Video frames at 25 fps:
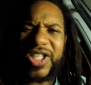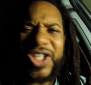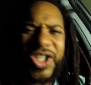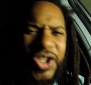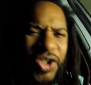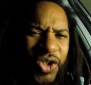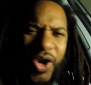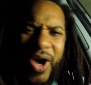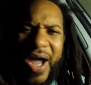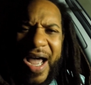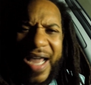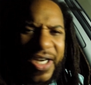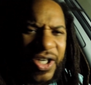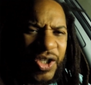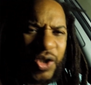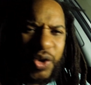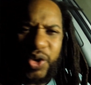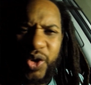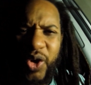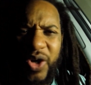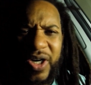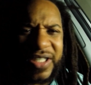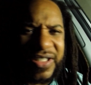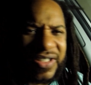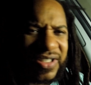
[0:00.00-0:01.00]
You know how the New
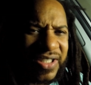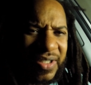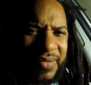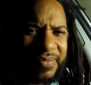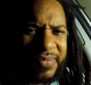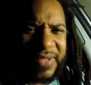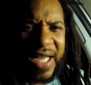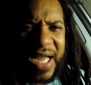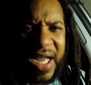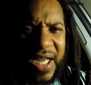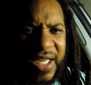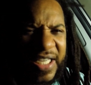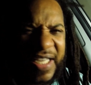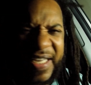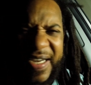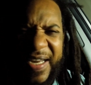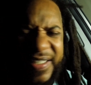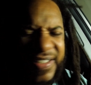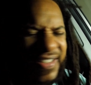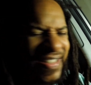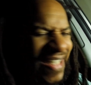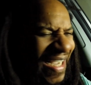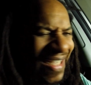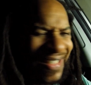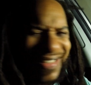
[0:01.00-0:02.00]
Yorkers come down here,
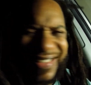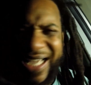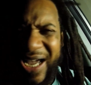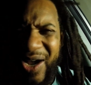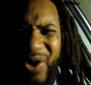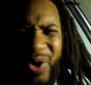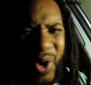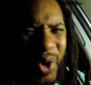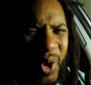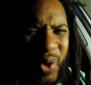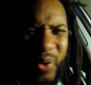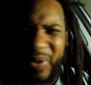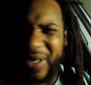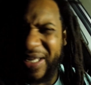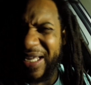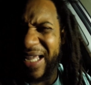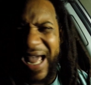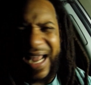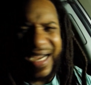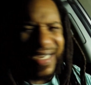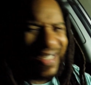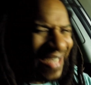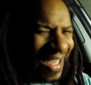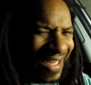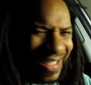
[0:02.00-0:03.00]
they decked out, oh, they
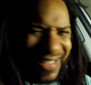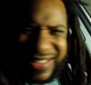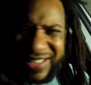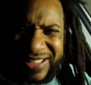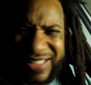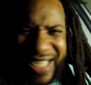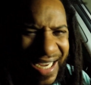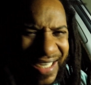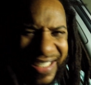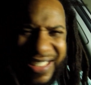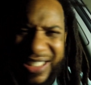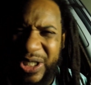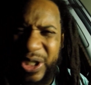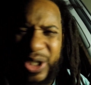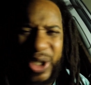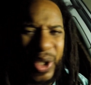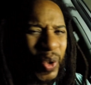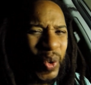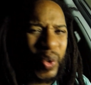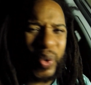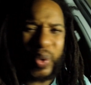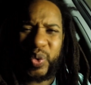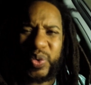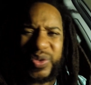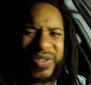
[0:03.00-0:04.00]
got nice shiny
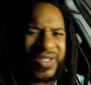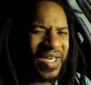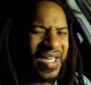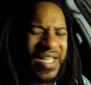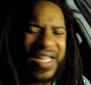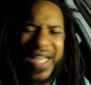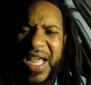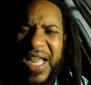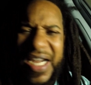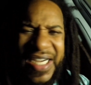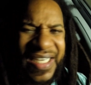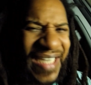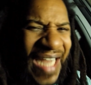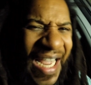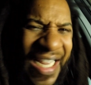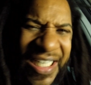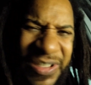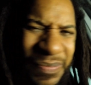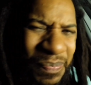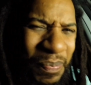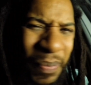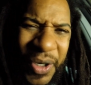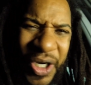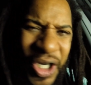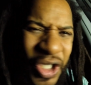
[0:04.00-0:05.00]
clothes and a
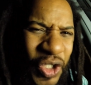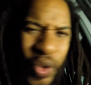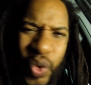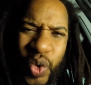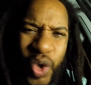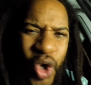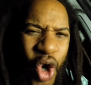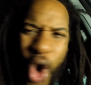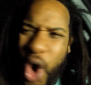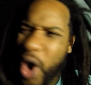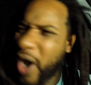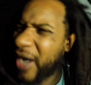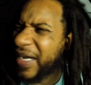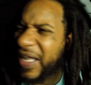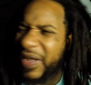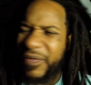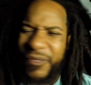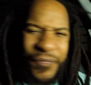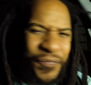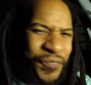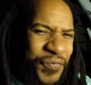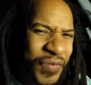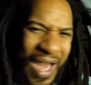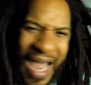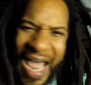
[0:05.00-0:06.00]
nice brand new car and they
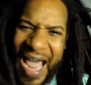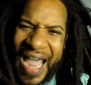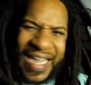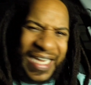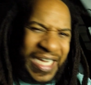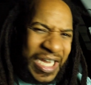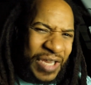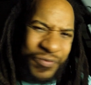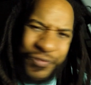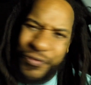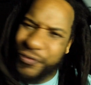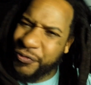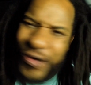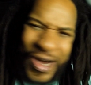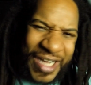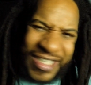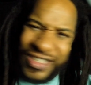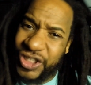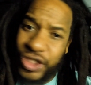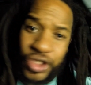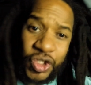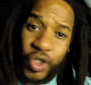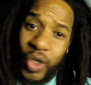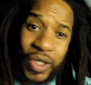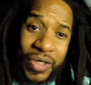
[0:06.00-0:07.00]
fly and they
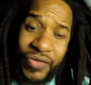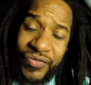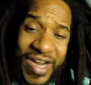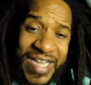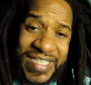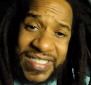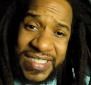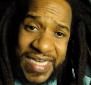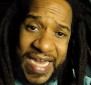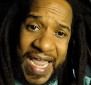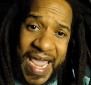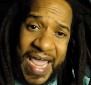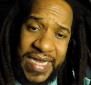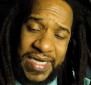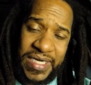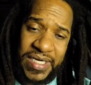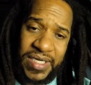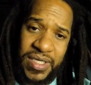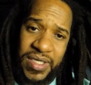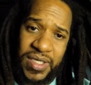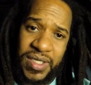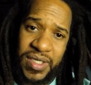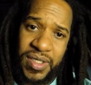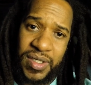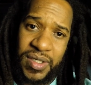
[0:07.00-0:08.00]
fresh and all the rest of that?
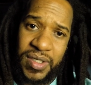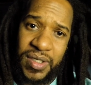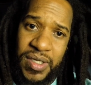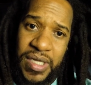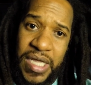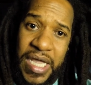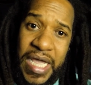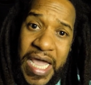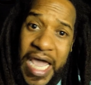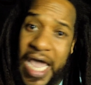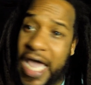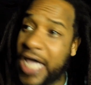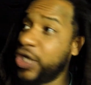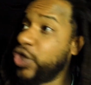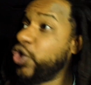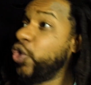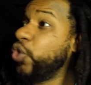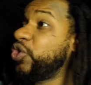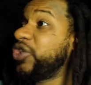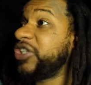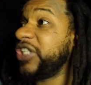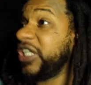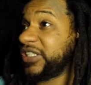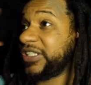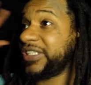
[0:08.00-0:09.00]
And
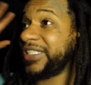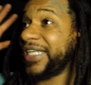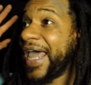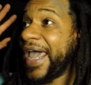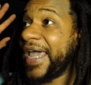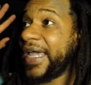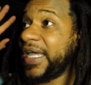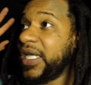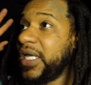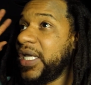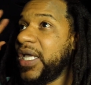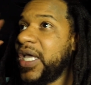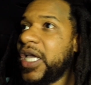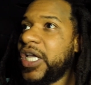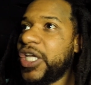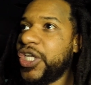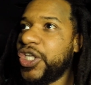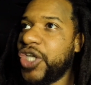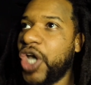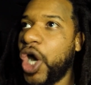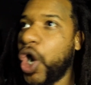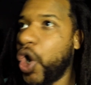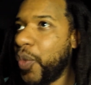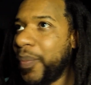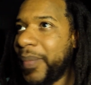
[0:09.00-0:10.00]
you just like,
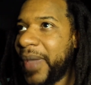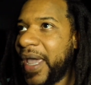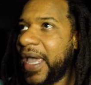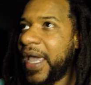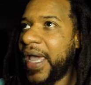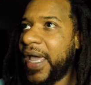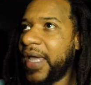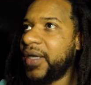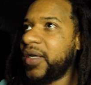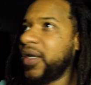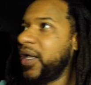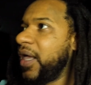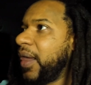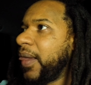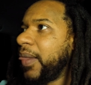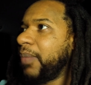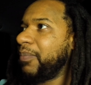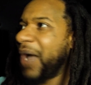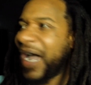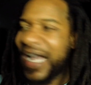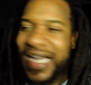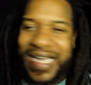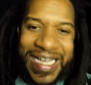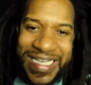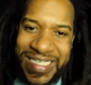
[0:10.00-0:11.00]
yo man,
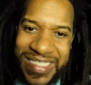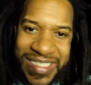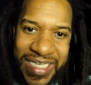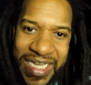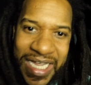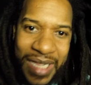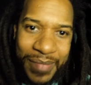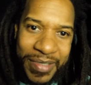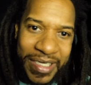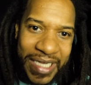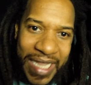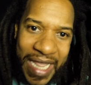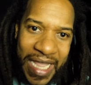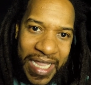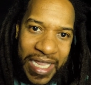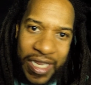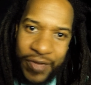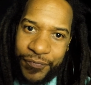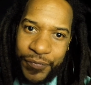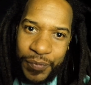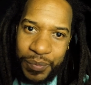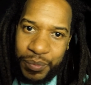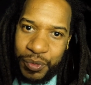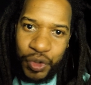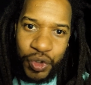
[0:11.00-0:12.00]
my cousin coming down
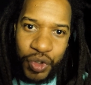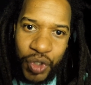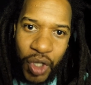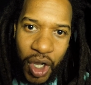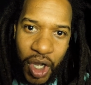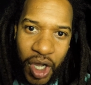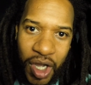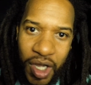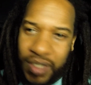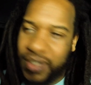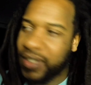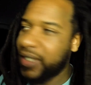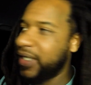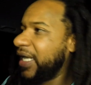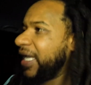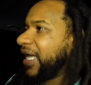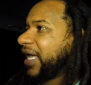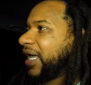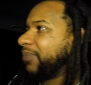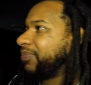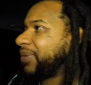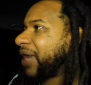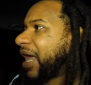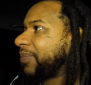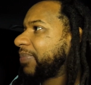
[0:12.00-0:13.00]
here from New York
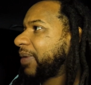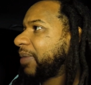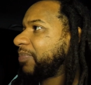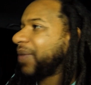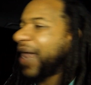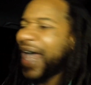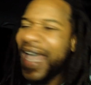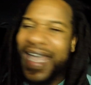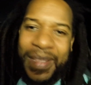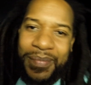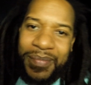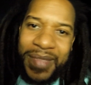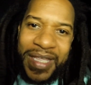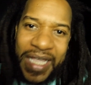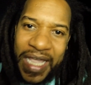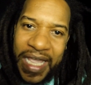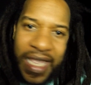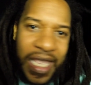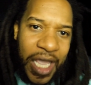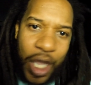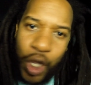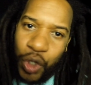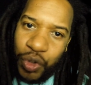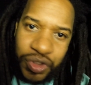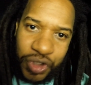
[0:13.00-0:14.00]
and blah, blah, blah. I mean,
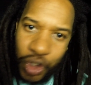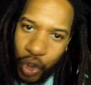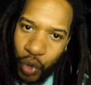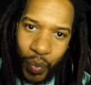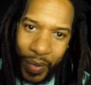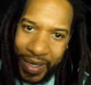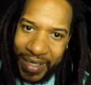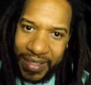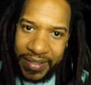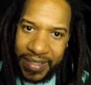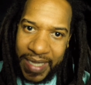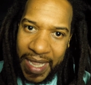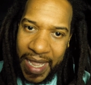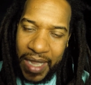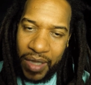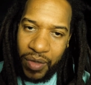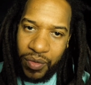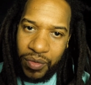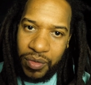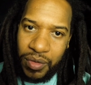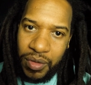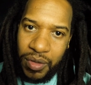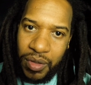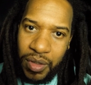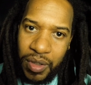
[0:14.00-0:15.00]
it holds no weight now.
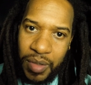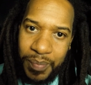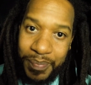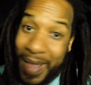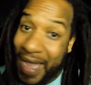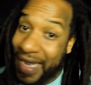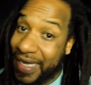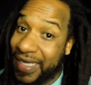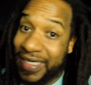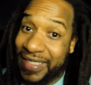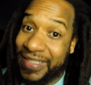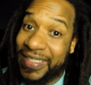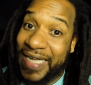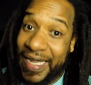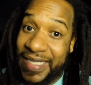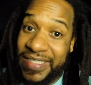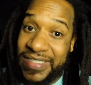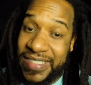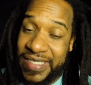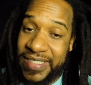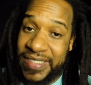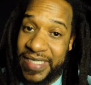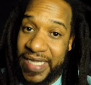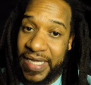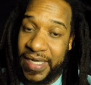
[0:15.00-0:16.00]
Back in the
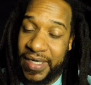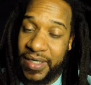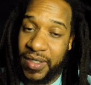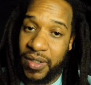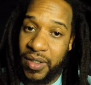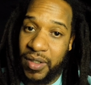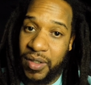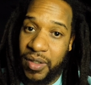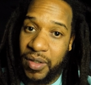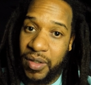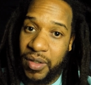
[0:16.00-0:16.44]
days it did.